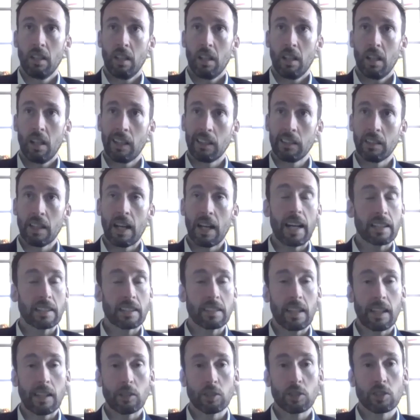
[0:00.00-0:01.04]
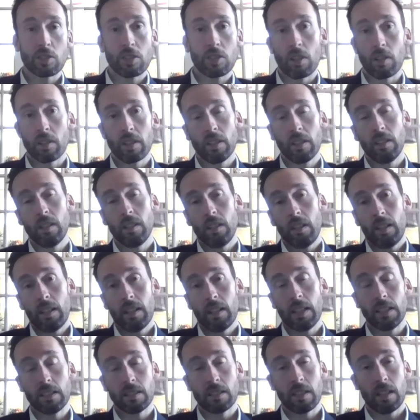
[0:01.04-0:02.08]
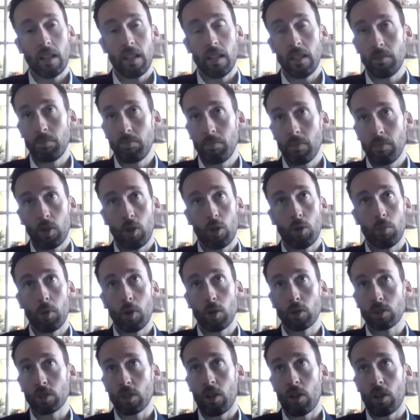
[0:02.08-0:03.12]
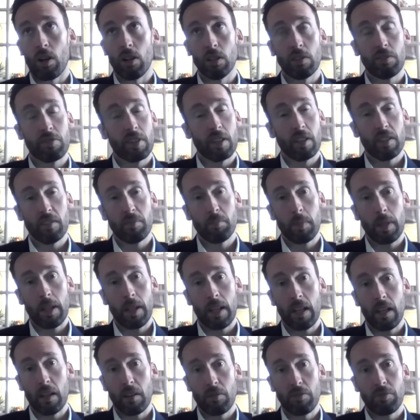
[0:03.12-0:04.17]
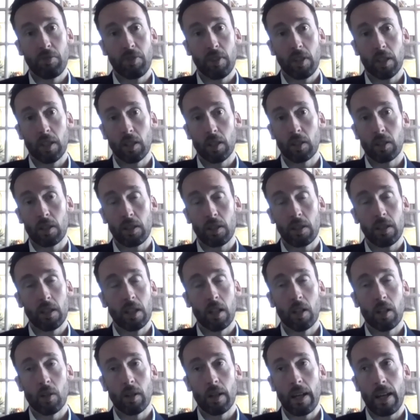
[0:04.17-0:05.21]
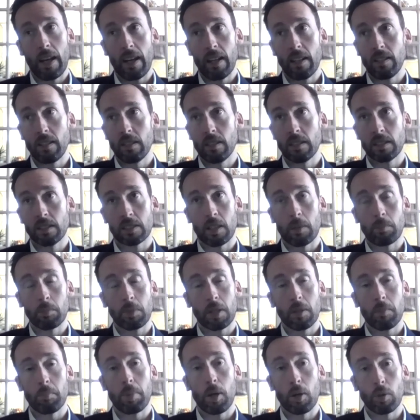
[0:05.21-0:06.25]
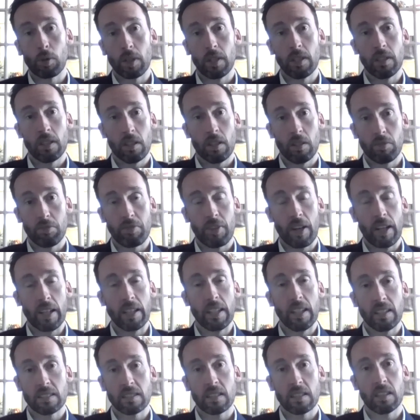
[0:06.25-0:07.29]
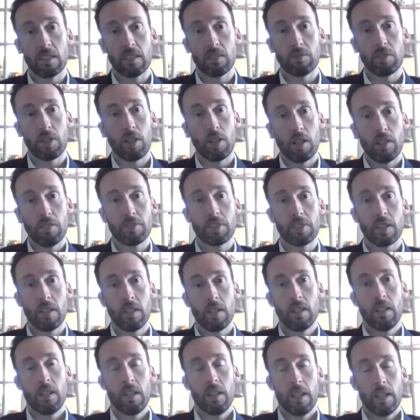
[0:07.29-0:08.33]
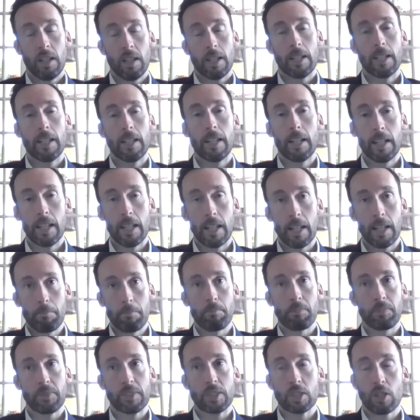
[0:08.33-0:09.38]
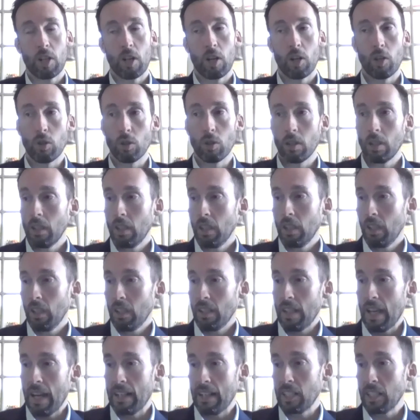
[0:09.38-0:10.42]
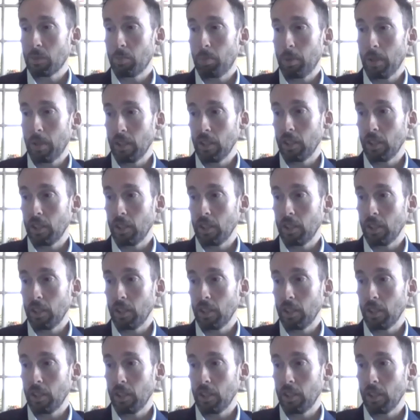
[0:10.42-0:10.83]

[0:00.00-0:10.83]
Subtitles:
lockdown started. And I'd say almost all of them have, had some component of financing involved. So that has been